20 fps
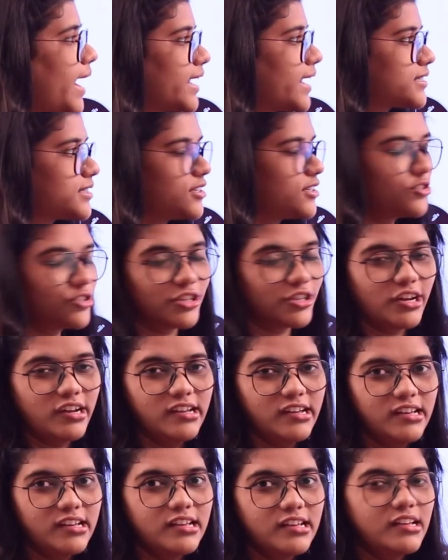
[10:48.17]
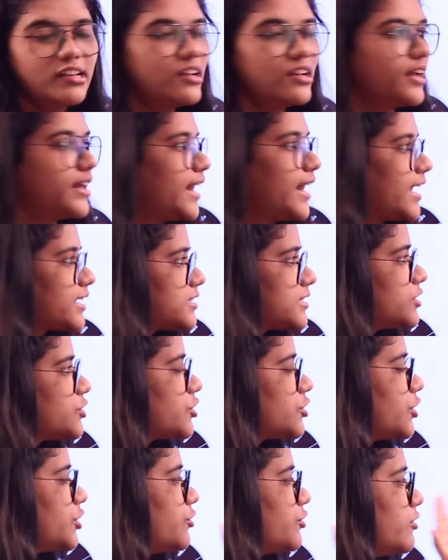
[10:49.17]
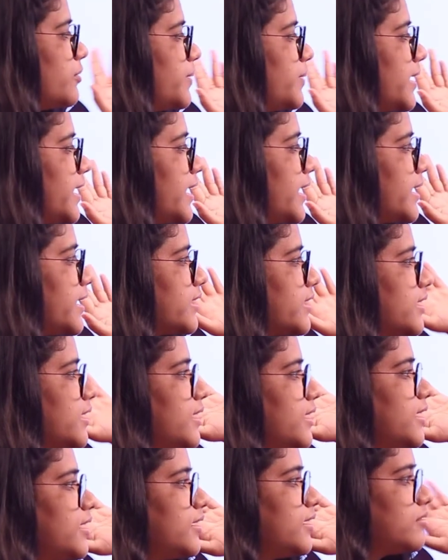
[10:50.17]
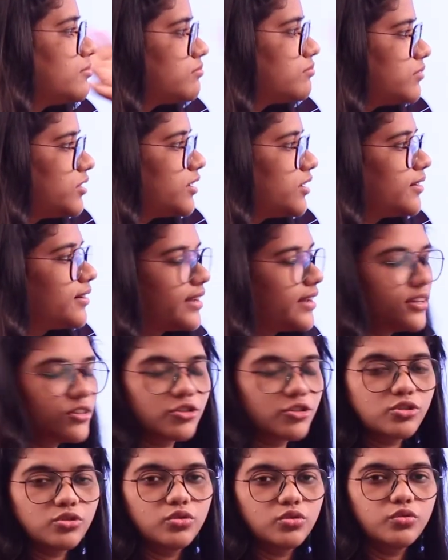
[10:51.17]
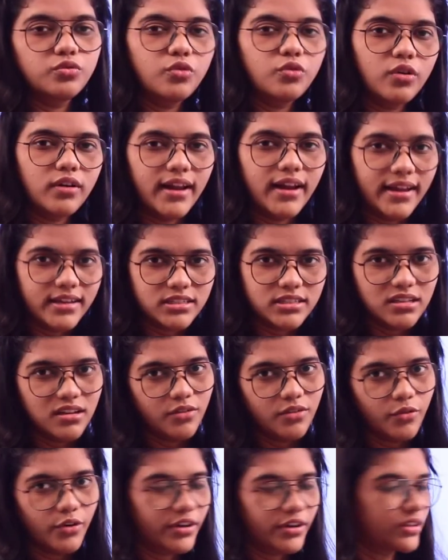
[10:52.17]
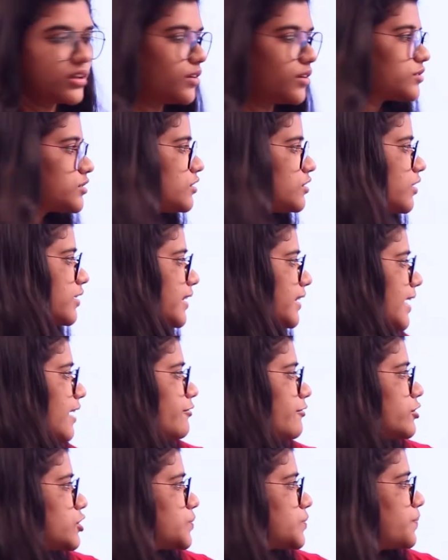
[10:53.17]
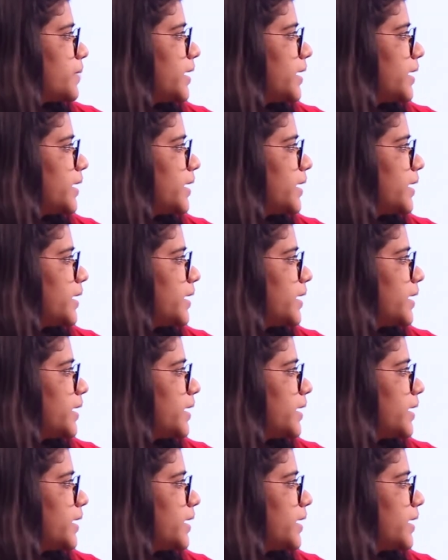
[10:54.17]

Accenture. In Accenture, you will be getting nearing to 4,40,000 on an average